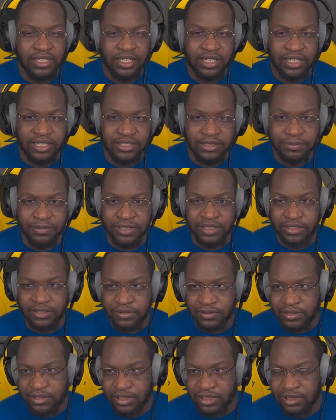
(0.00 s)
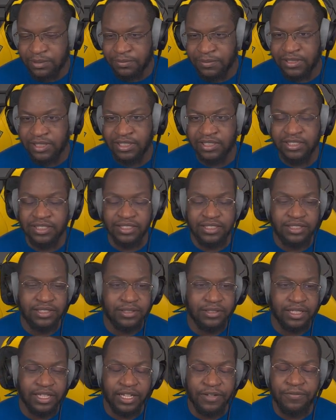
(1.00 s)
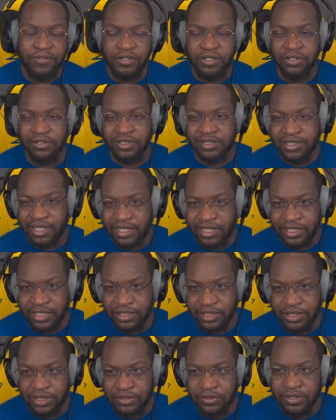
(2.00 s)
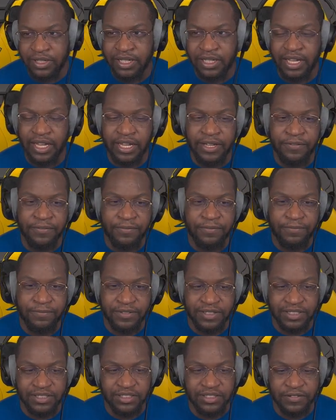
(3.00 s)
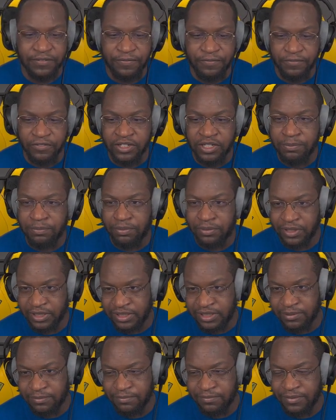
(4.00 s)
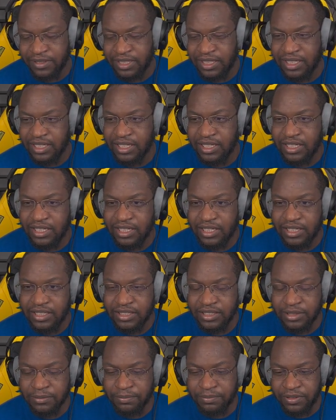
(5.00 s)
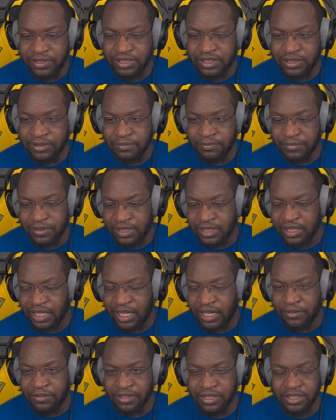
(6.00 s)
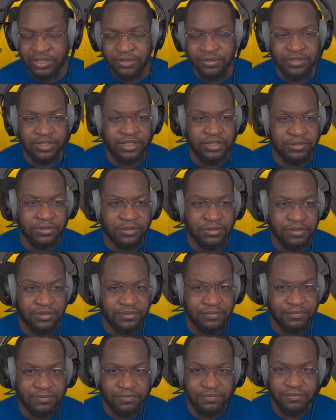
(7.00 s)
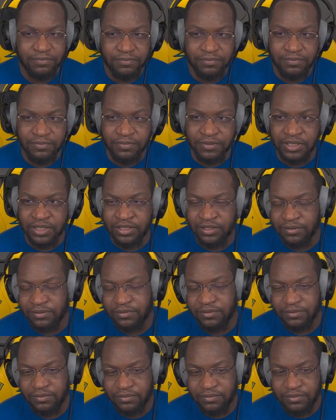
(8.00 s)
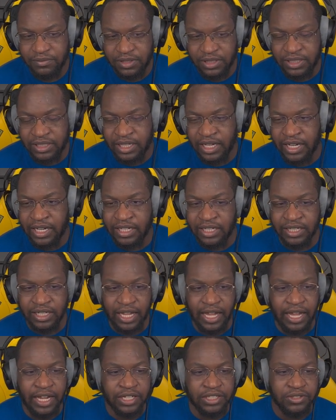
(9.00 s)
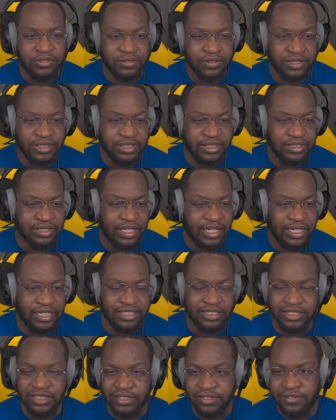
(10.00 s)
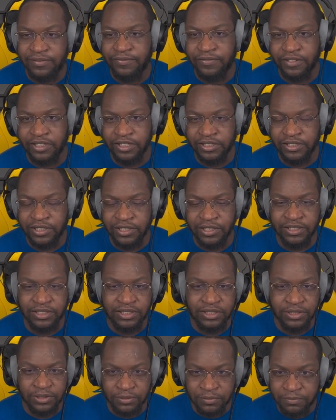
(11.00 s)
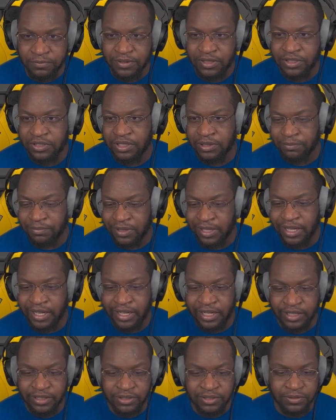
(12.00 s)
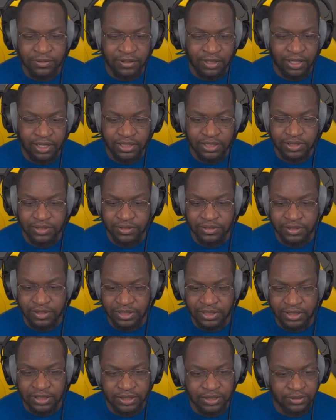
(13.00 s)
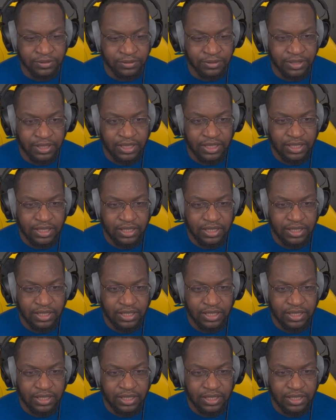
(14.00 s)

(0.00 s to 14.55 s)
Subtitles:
And they have to play 2 cards because if you go second, you get a essentially free Prism. The Prism allowing you to, you know, gain an extra essence for your turn, so you can play a 2 cost, or you can do, you